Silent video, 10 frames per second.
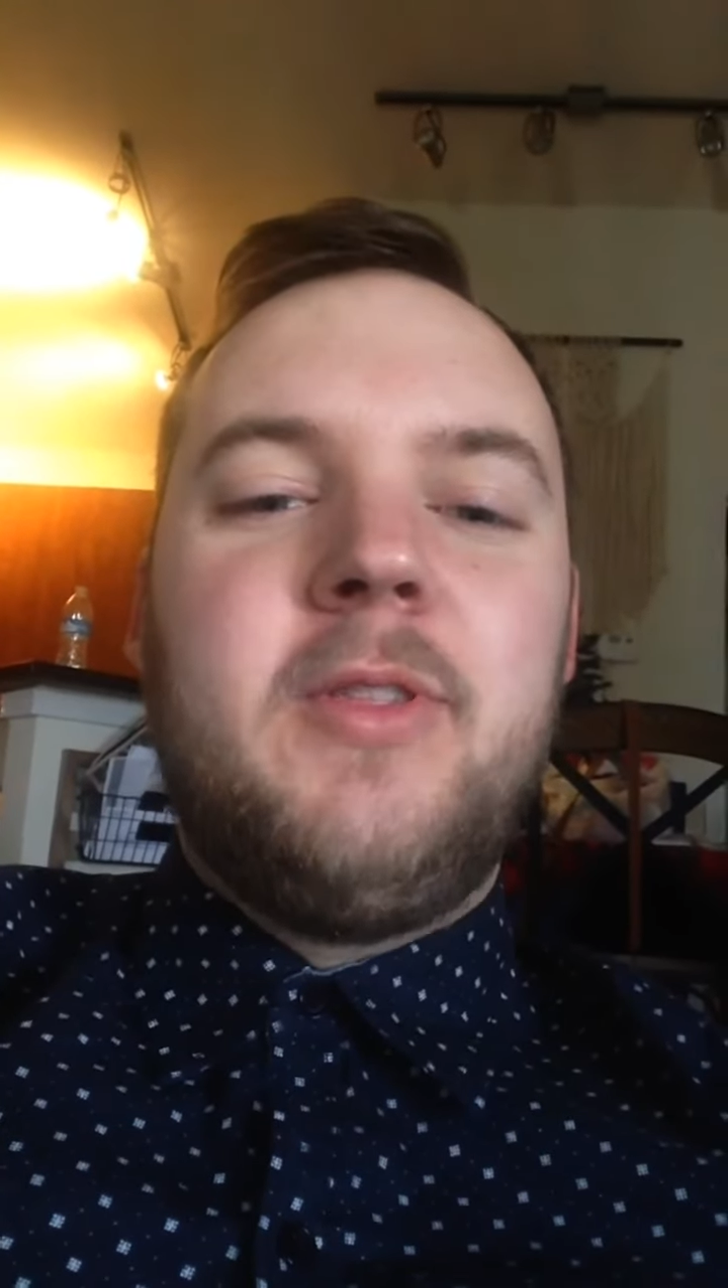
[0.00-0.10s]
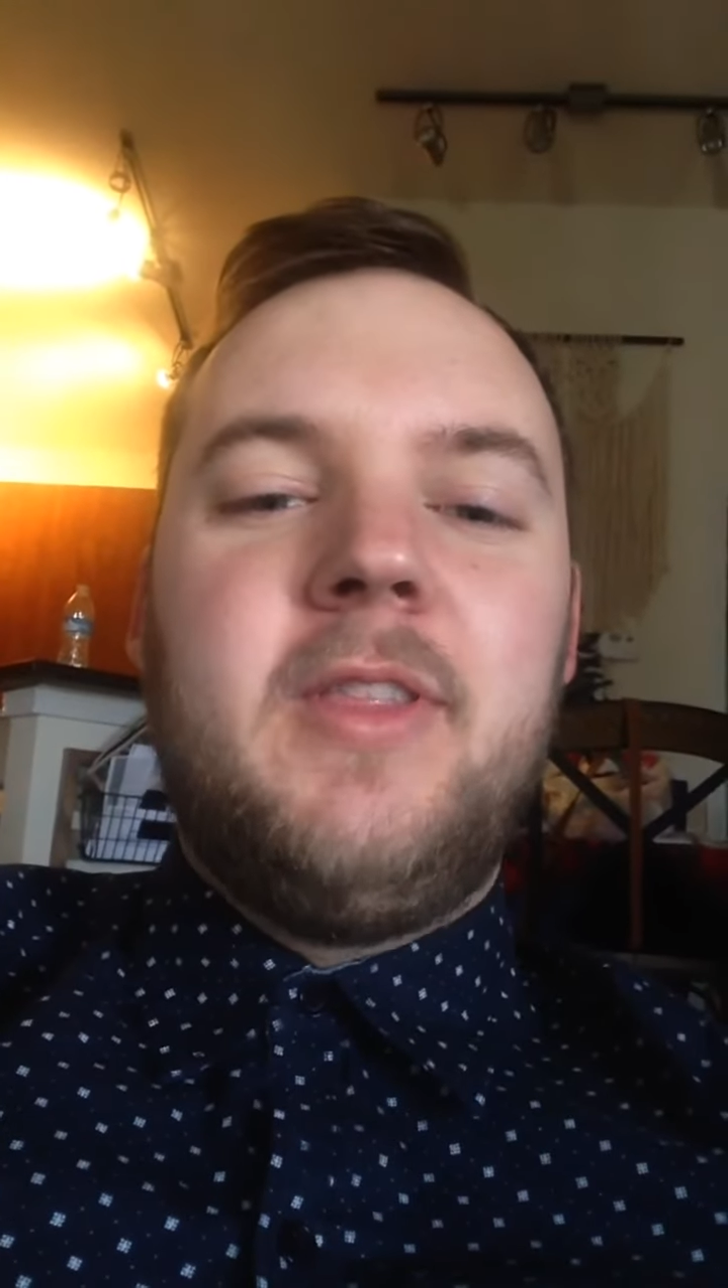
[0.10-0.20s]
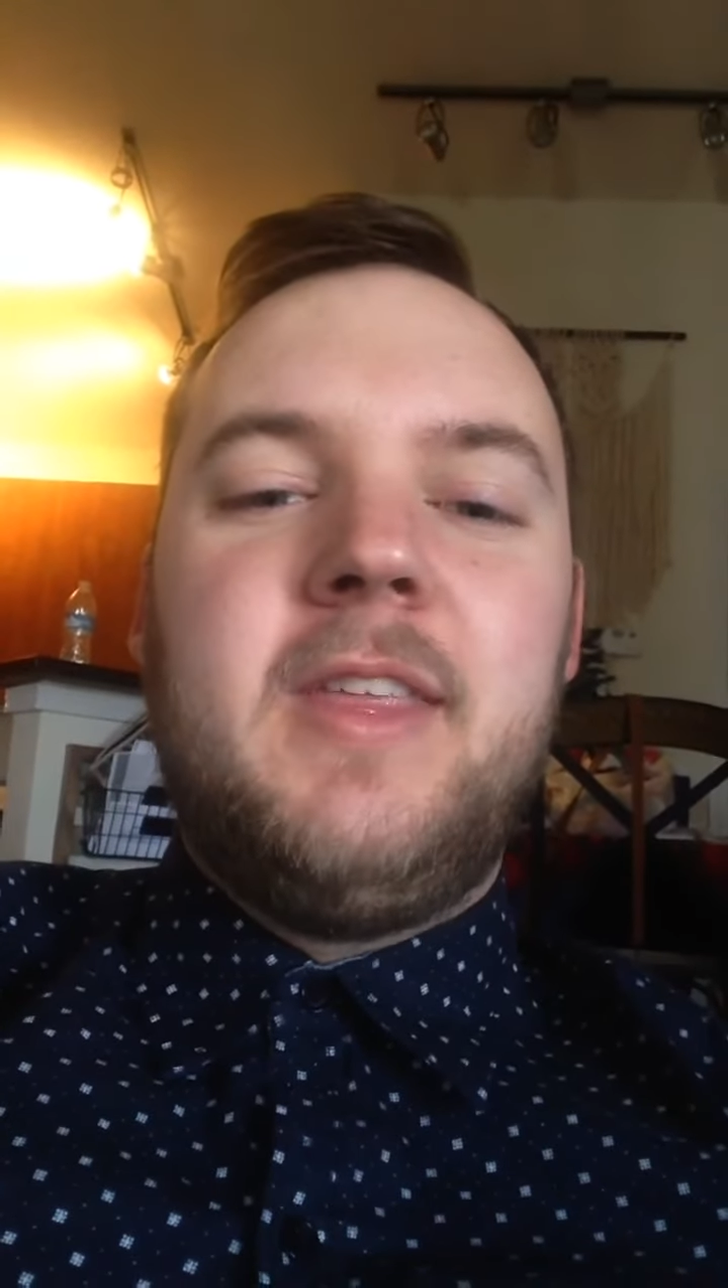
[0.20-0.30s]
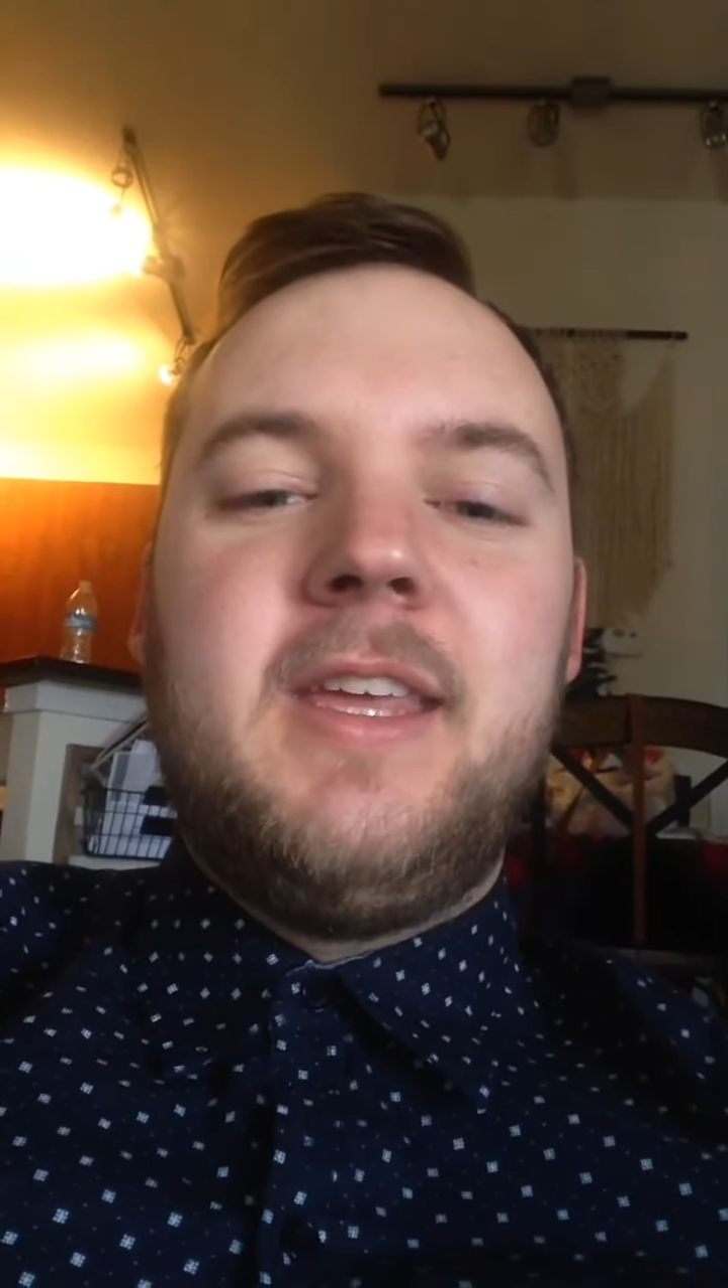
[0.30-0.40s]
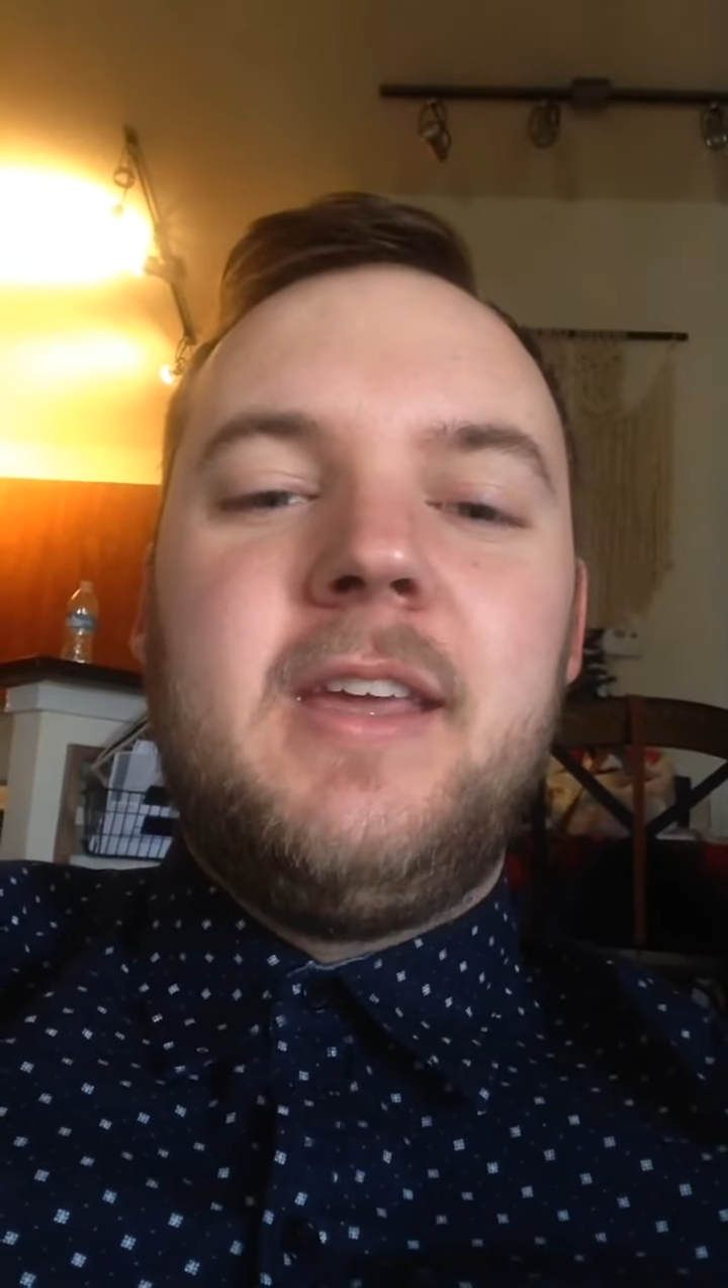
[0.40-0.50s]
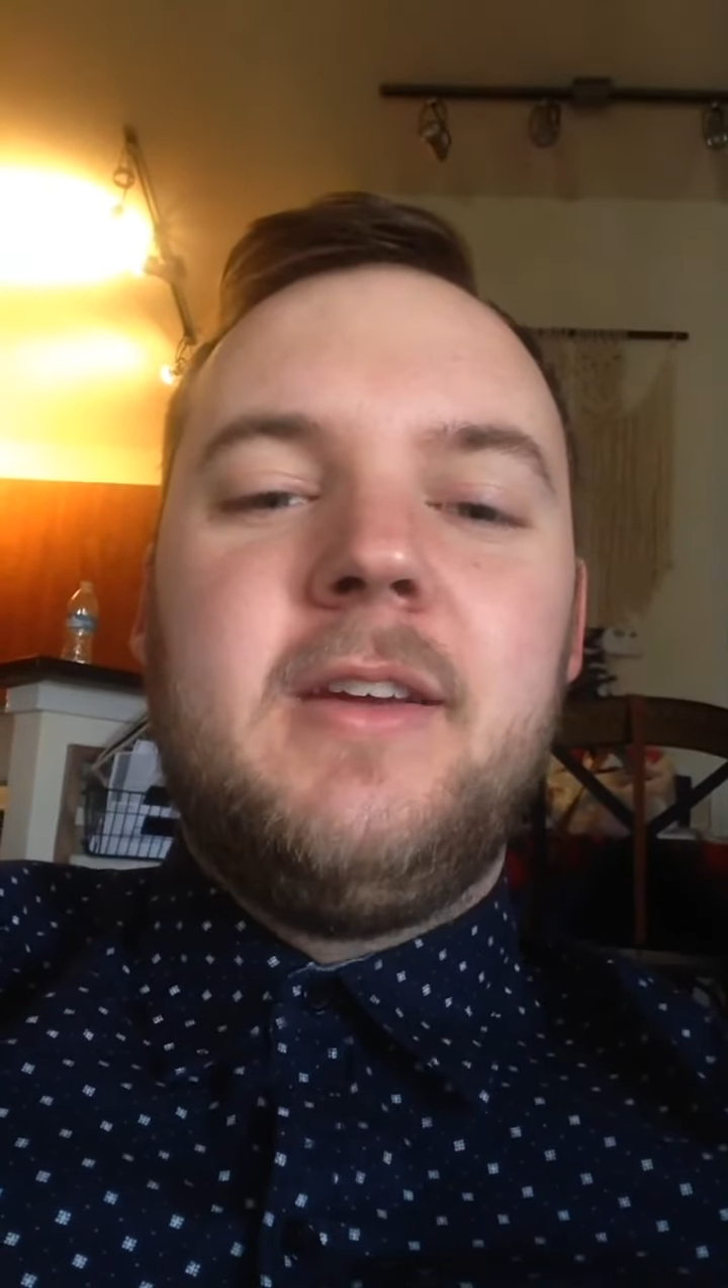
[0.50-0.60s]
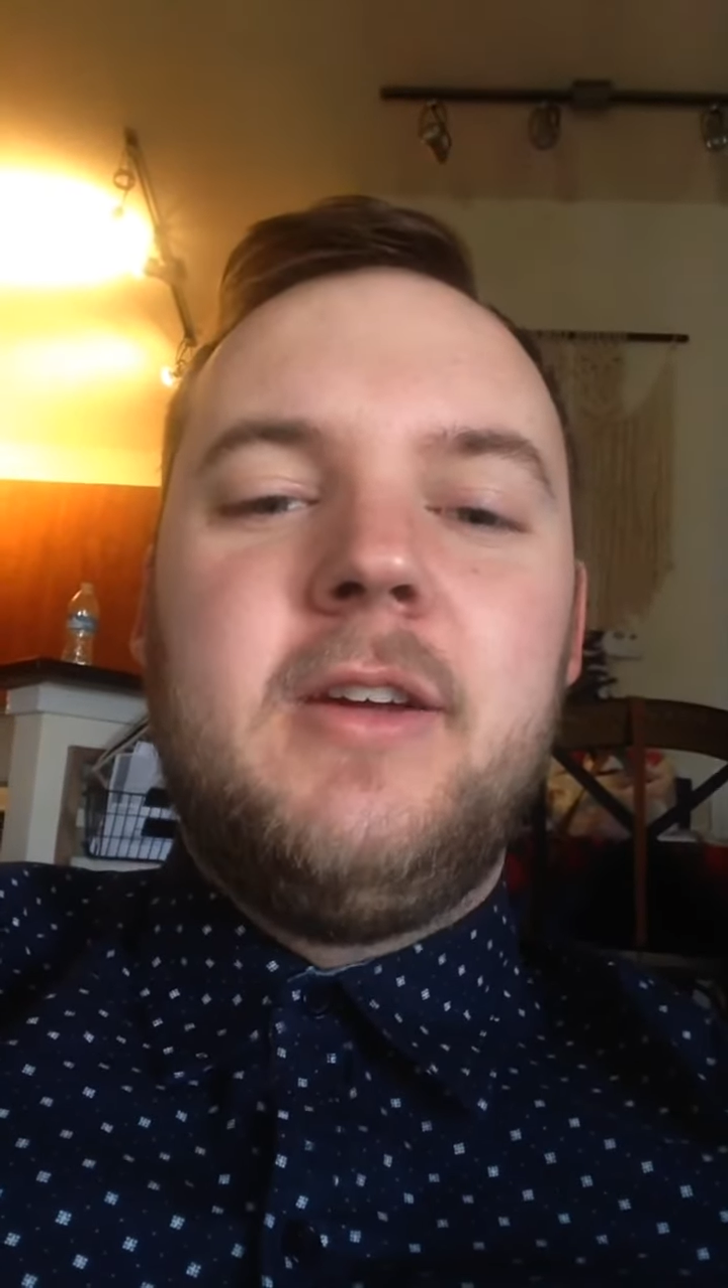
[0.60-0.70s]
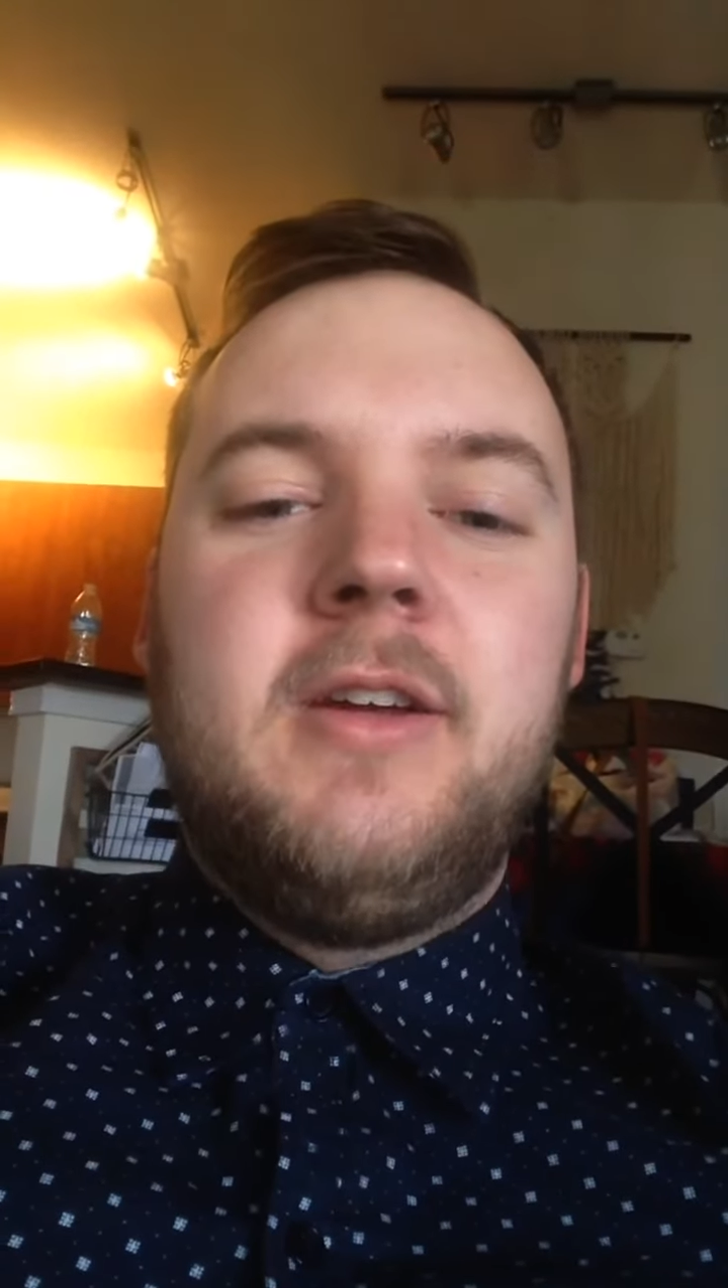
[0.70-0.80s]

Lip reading: the